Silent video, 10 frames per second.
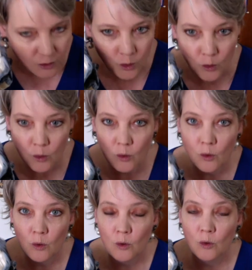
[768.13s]

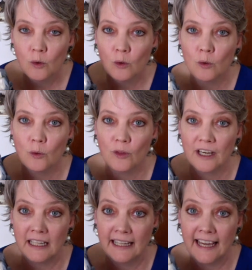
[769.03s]
Oh, the
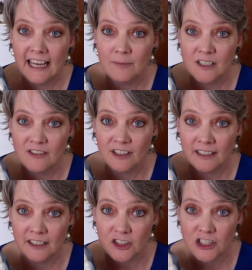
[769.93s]
clam is
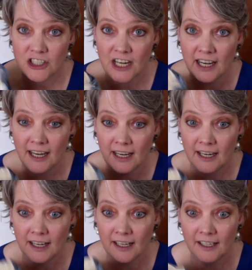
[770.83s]
feeling
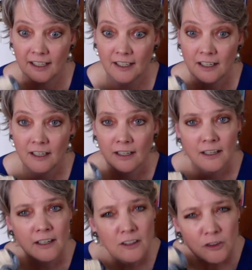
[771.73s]
shy
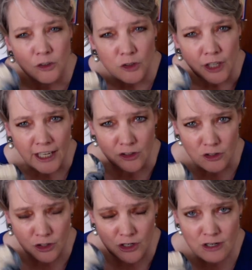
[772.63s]

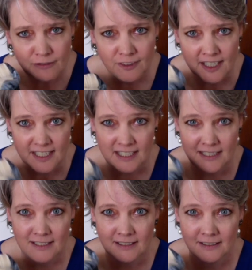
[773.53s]
and
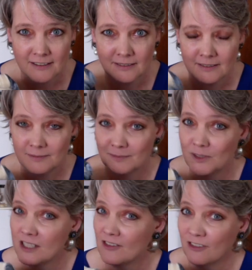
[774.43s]
nervous. It
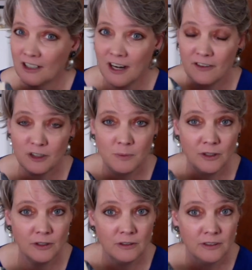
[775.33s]
doesn't feel
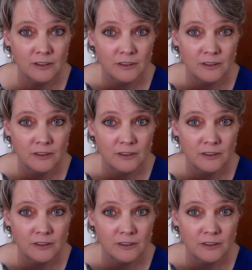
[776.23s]
comfortable.